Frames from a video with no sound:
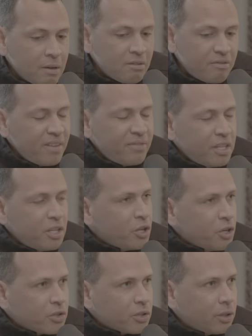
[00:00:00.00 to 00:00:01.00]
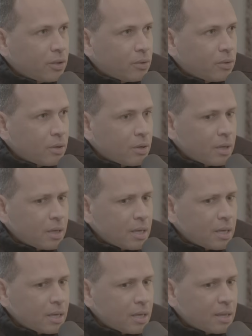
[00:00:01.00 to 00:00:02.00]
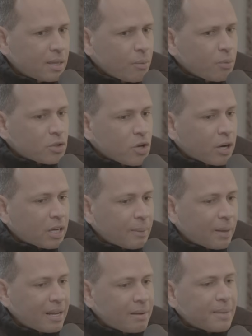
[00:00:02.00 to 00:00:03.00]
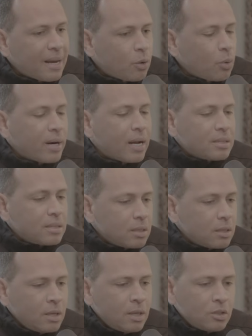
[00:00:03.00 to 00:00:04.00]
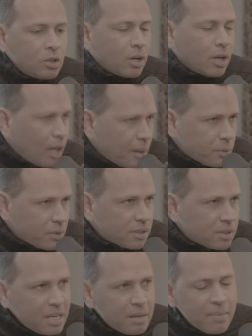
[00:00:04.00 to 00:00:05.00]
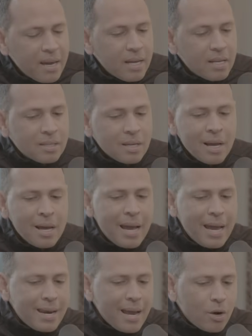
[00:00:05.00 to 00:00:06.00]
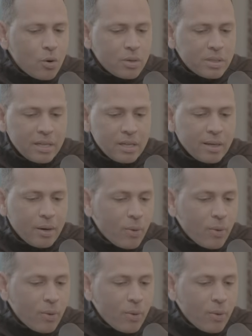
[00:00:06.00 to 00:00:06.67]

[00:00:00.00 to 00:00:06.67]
15 years ago, they were talking about him not going out to the clubs with his teammates and not going to eat at